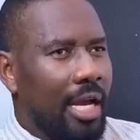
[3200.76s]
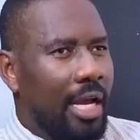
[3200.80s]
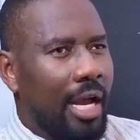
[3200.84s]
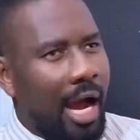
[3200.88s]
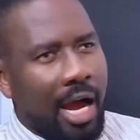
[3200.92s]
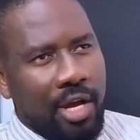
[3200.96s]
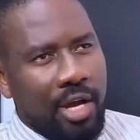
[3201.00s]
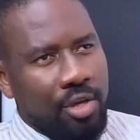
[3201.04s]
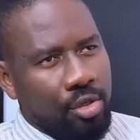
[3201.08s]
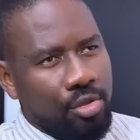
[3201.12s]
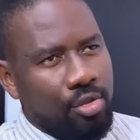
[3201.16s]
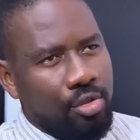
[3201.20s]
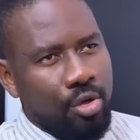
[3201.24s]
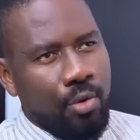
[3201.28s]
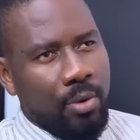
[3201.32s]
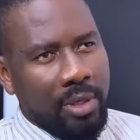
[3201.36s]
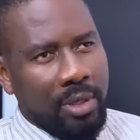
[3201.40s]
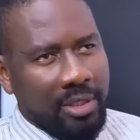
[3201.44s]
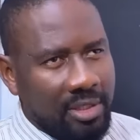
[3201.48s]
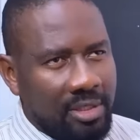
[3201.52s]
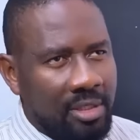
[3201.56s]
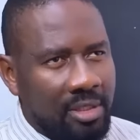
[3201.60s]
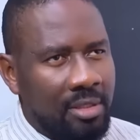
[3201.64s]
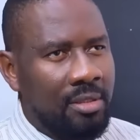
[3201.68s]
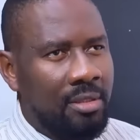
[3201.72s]
care how you do
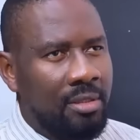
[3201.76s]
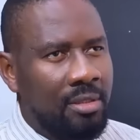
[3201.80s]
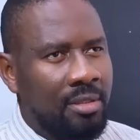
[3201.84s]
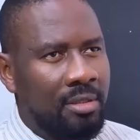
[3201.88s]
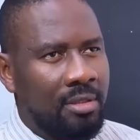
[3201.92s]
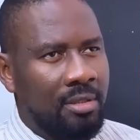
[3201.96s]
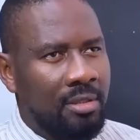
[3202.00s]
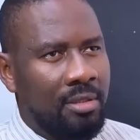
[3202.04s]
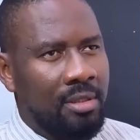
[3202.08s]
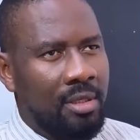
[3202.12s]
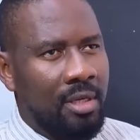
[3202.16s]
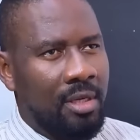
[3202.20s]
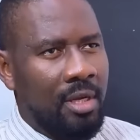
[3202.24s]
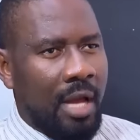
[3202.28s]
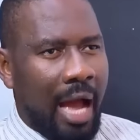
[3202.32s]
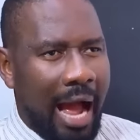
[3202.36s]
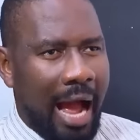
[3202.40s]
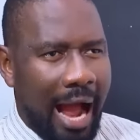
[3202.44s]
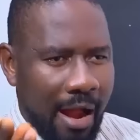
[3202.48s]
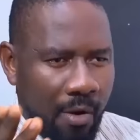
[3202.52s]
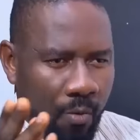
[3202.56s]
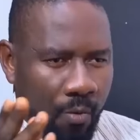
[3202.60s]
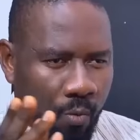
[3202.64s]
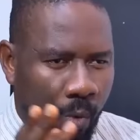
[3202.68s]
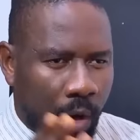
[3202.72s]
it.
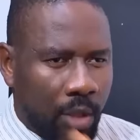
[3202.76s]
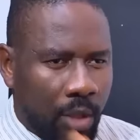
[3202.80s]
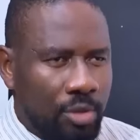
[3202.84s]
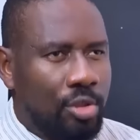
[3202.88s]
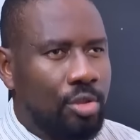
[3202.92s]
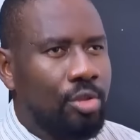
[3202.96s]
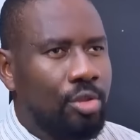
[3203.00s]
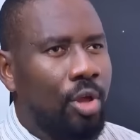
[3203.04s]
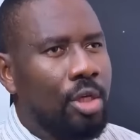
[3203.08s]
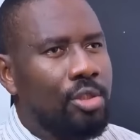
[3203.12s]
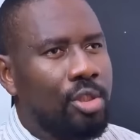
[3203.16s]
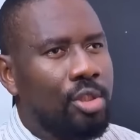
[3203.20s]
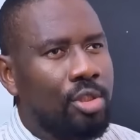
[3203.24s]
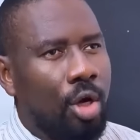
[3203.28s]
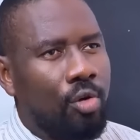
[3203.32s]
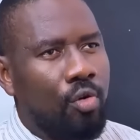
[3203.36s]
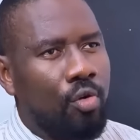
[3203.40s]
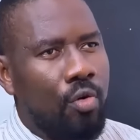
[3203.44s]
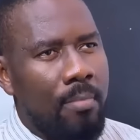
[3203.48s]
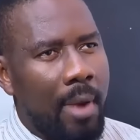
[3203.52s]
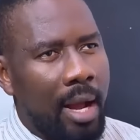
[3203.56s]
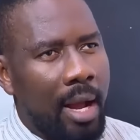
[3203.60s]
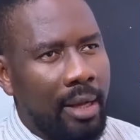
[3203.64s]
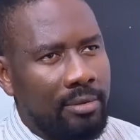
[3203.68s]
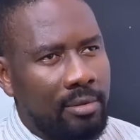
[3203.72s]
I want those
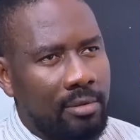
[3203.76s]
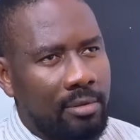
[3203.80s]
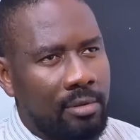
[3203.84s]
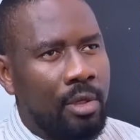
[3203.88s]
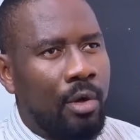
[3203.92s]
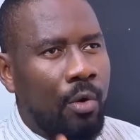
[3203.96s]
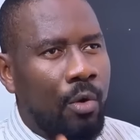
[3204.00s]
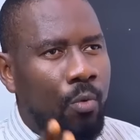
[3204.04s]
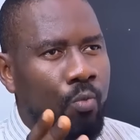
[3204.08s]
documents